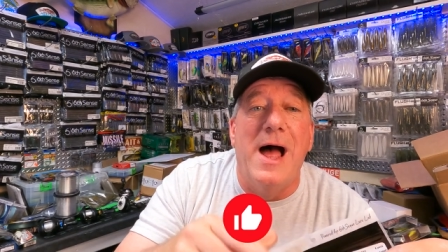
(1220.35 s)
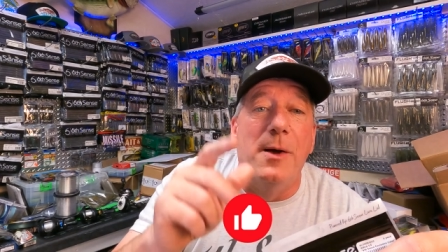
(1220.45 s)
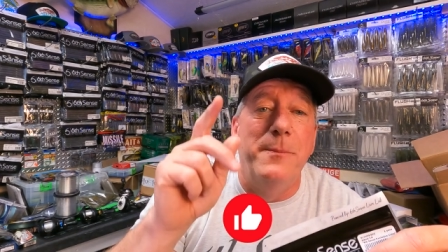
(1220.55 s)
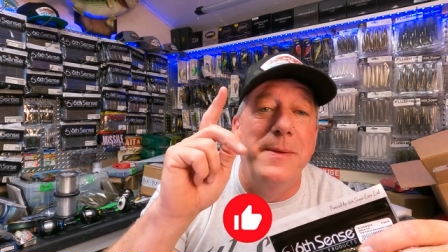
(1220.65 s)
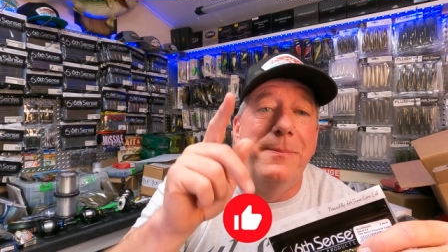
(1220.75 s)

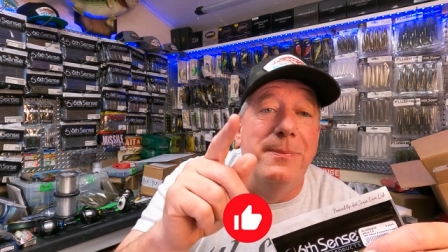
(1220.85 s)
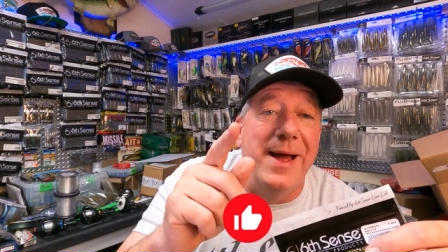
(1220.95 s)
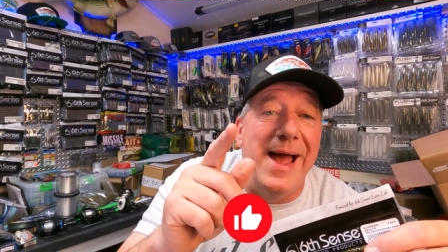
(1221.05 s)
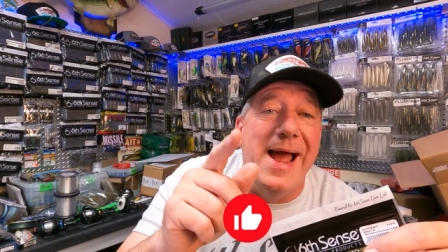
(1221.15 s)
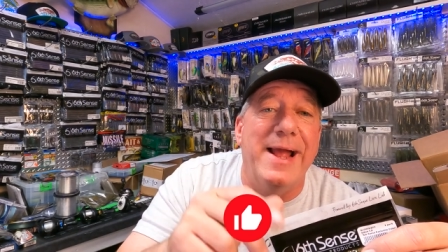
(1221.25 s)
I'll be
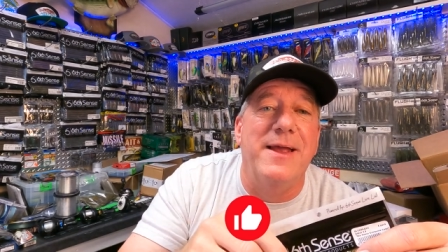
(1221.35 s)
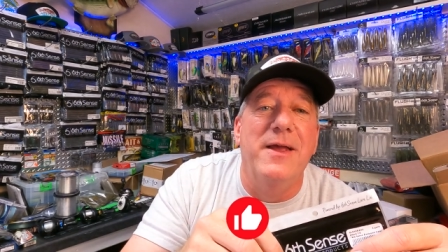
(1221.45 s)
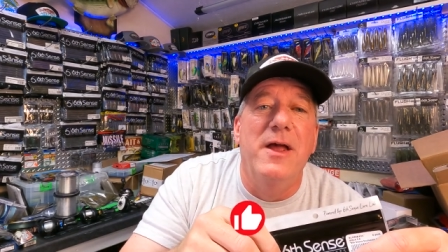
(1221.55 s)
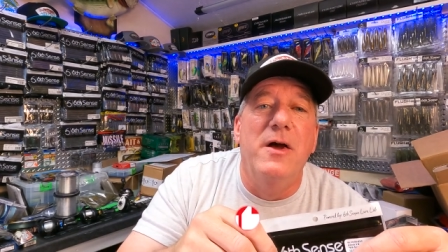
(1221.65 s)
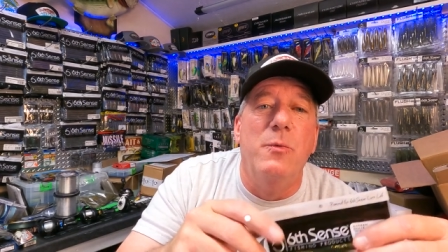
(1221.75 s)
back
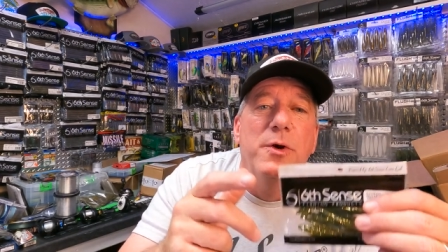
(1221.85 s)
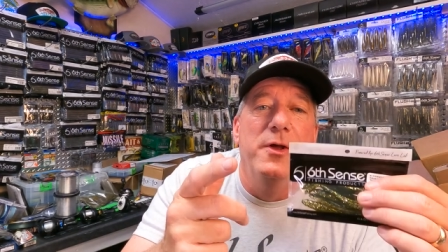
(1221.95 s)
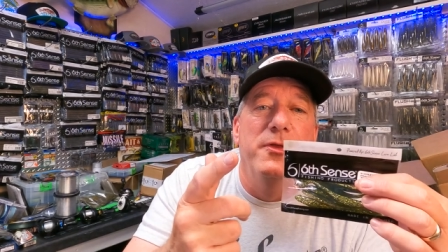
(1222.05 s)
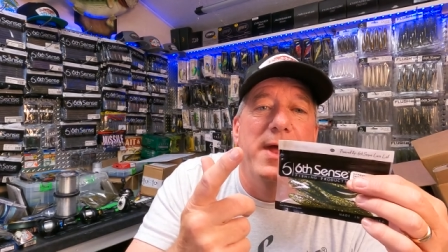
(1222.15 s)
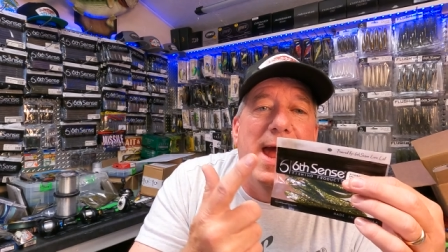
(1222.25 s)

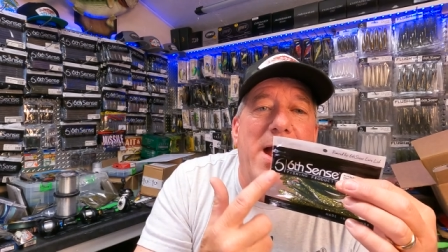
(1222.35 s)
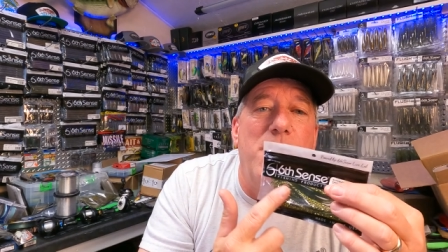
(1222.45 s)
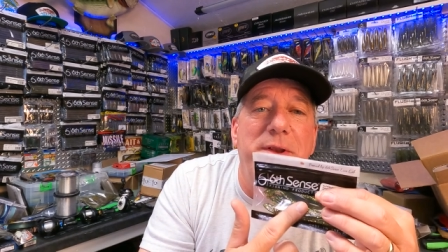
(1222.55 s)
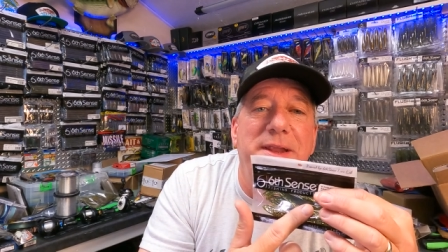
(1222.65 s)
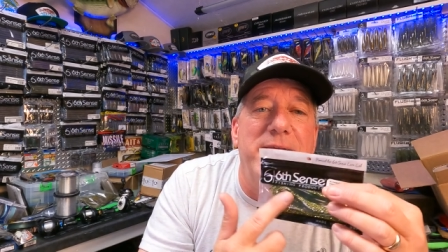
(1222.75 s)
with
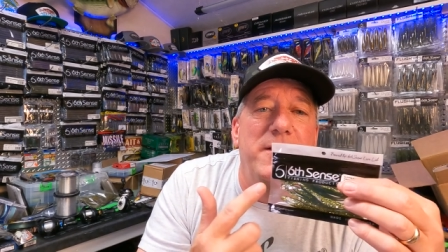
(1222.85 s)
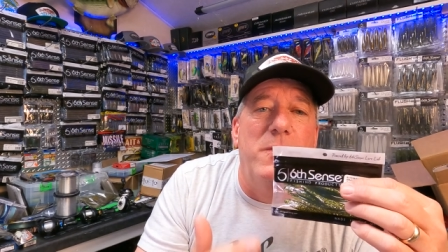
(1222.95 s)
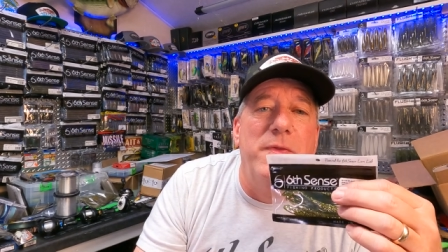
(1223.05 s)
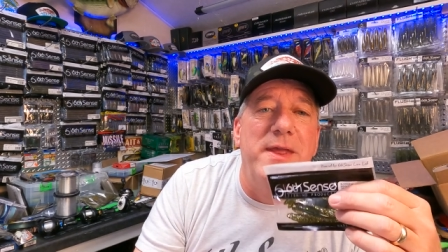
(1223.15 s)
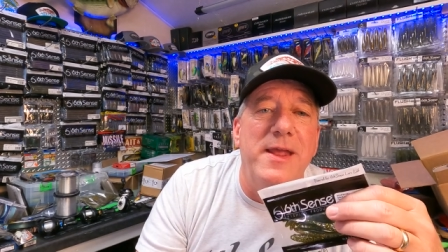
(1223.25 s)
how we did
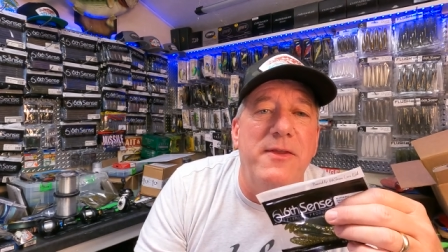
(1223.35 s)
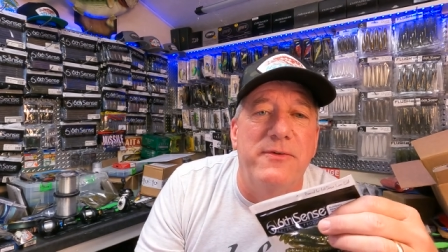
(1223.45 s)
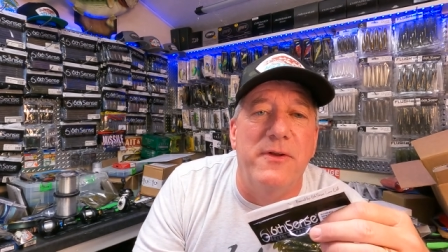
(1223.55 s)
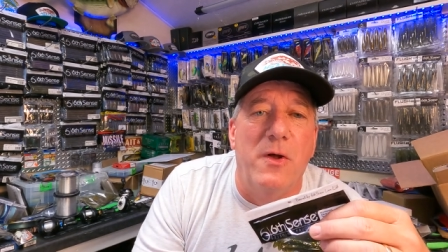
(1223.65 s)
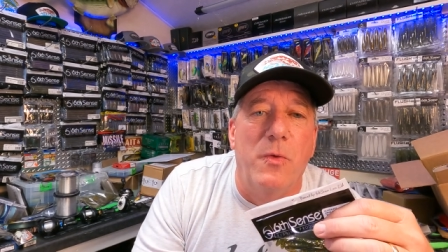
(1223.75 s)
on
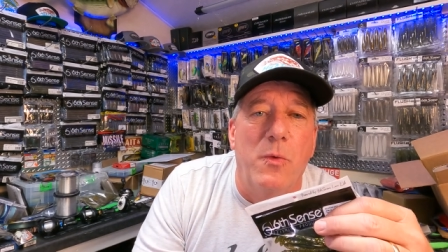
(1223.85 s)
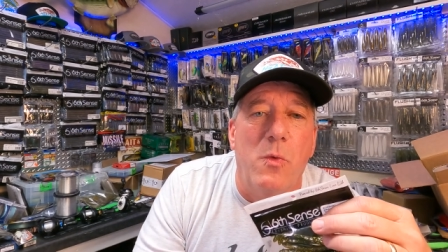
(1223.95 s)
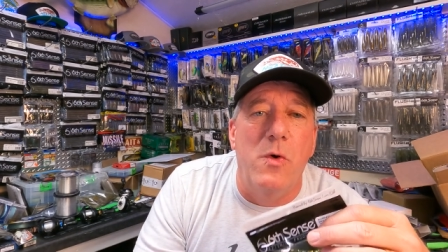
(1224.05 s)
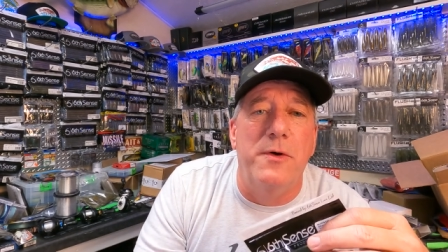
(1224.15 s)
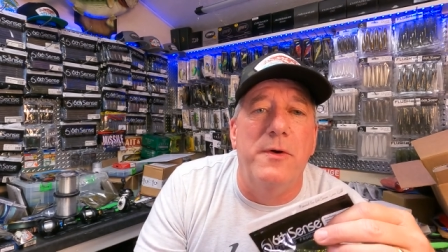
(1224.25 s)
these on the
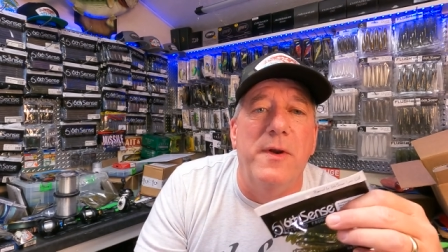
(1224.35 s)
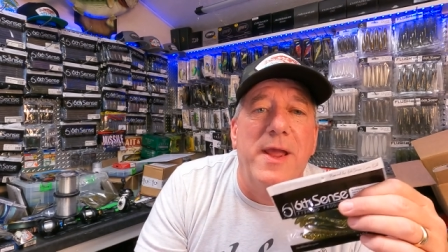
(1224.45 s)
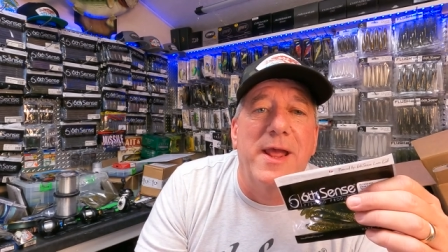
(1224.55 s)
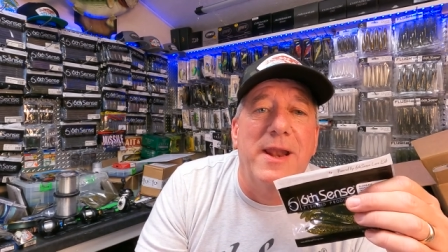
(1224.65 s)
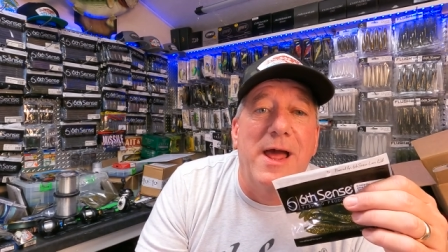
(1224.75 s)
water,
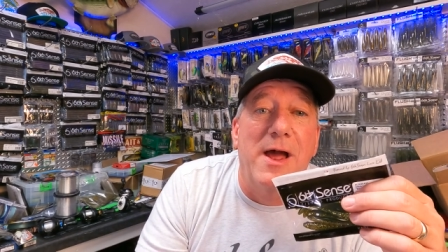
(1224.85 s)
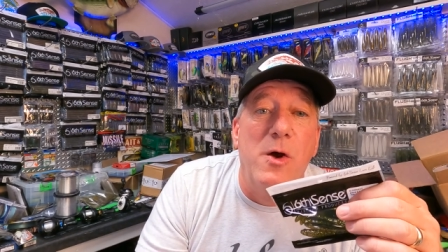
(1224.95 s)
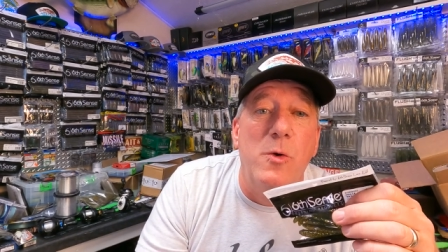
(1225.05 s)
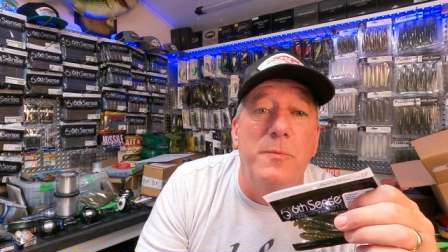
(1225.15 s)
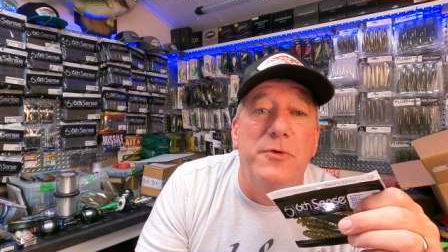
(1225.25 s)
and I
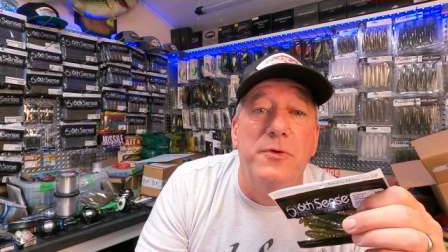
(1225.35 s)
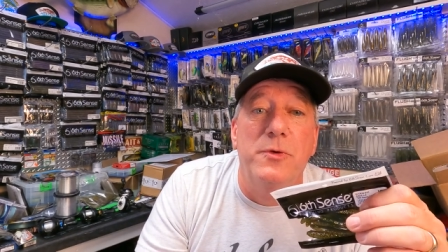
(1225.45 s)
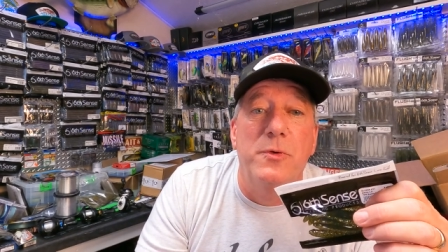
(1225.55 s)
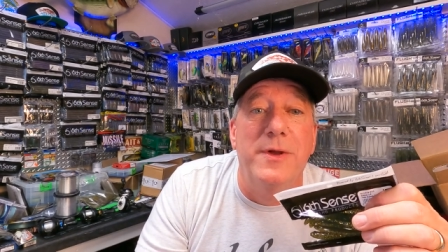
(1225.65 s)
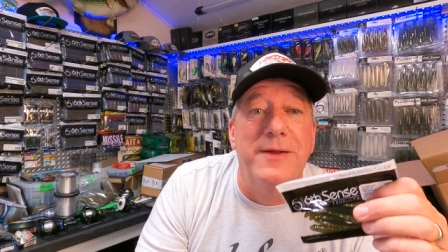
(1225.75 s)
hope
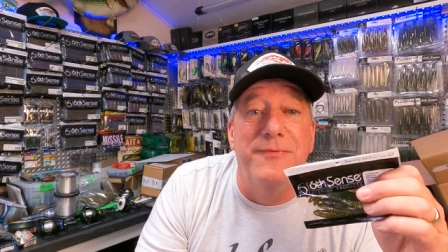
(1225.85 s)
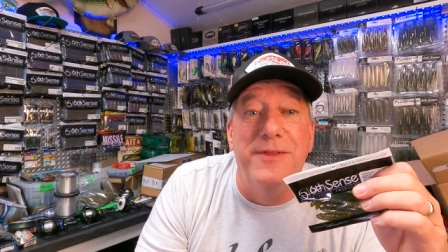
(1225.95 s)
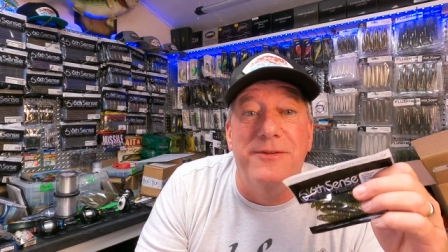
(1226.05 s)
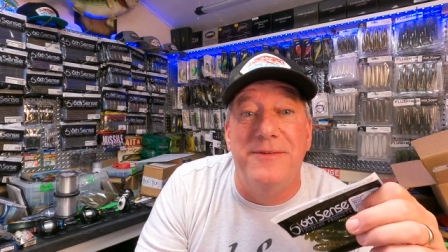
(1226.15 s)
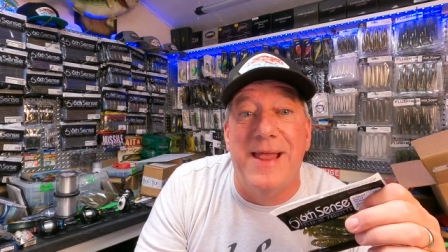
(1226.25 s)
to, if
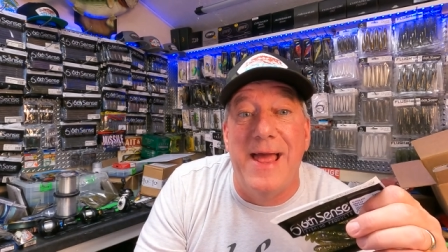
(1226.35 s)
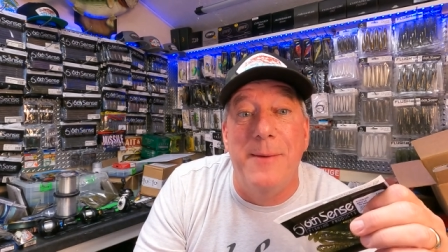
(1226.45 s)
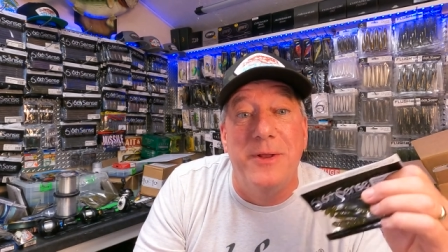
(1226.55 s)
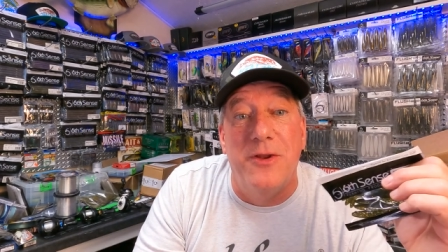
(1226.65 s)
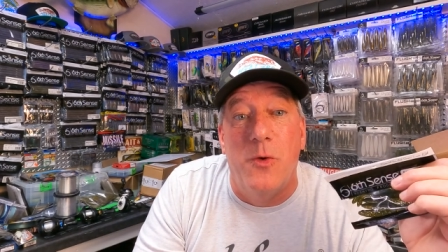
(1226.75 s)
this
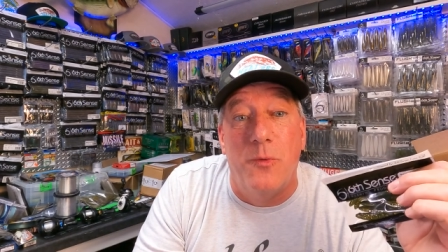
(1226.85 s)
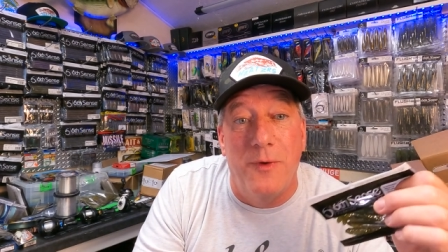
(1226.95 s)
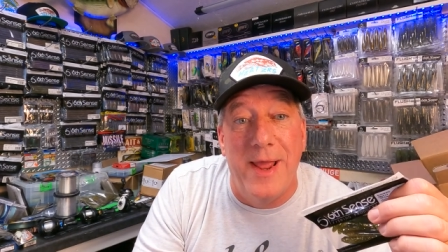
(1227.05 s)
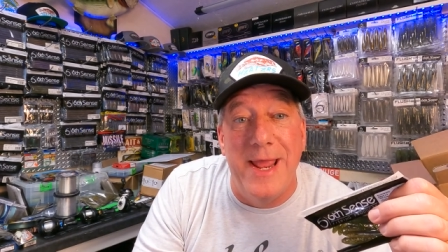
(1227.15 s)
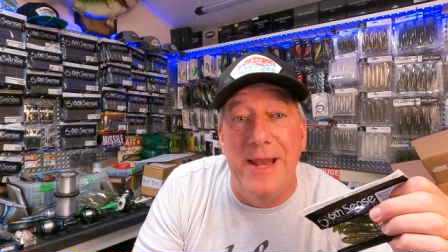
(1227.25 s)
time it don't
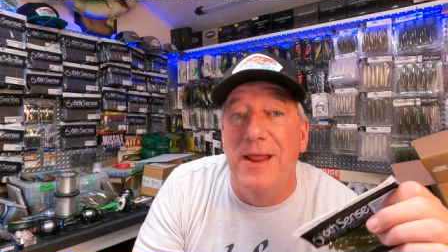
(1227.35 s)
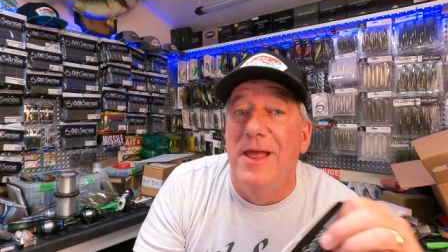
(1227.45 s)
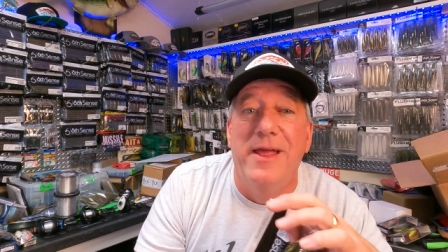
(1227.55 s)
rain,